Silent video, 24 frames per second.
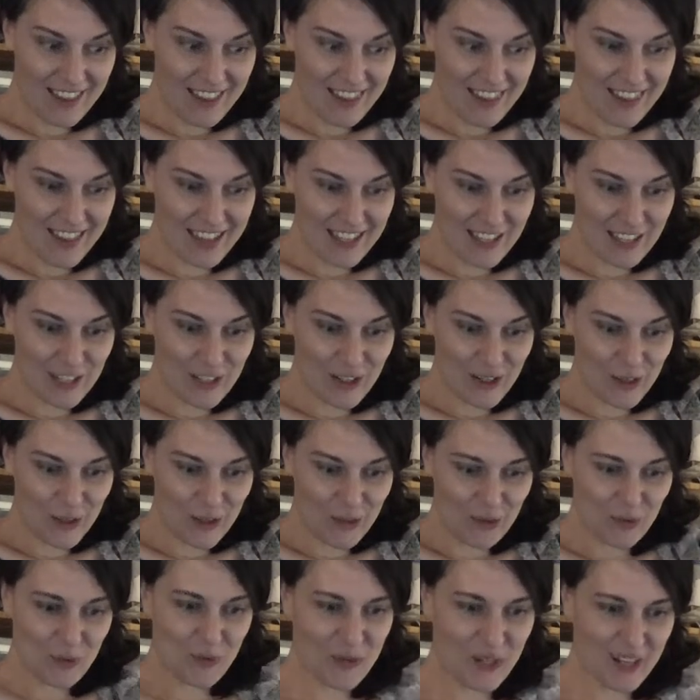that
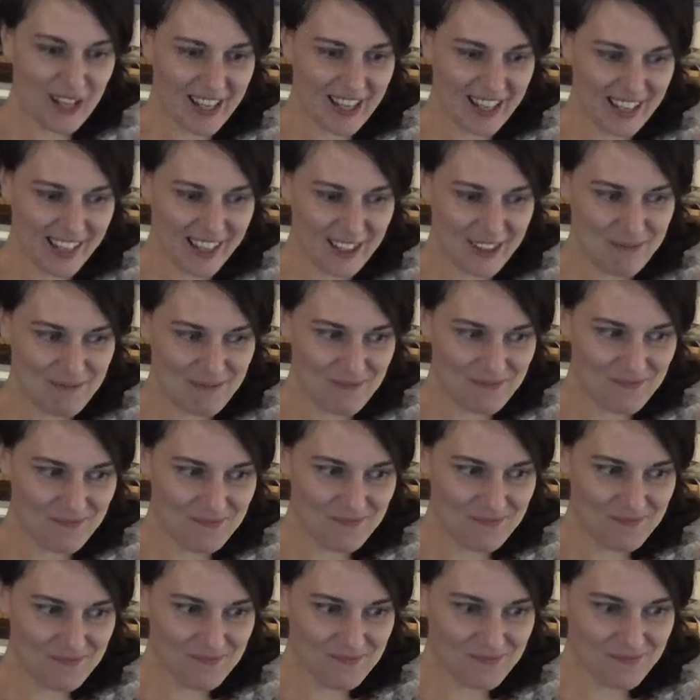you um,
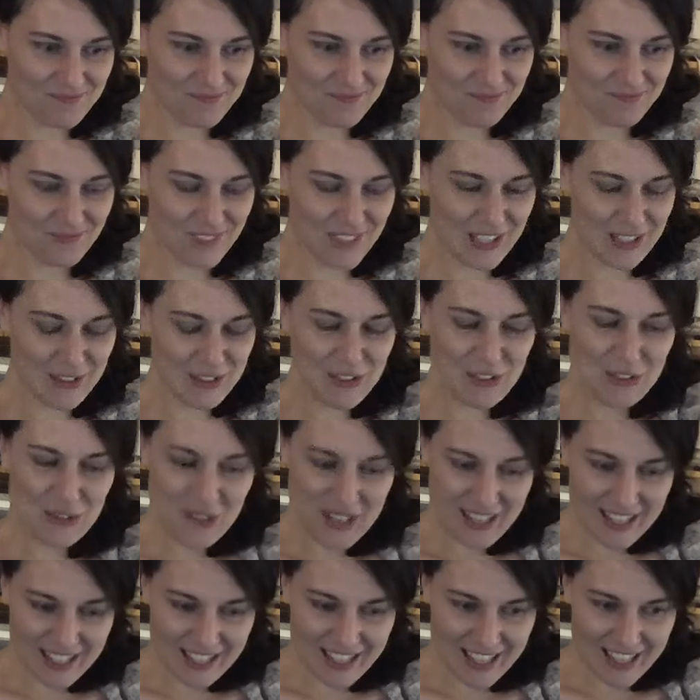that you enjoy it.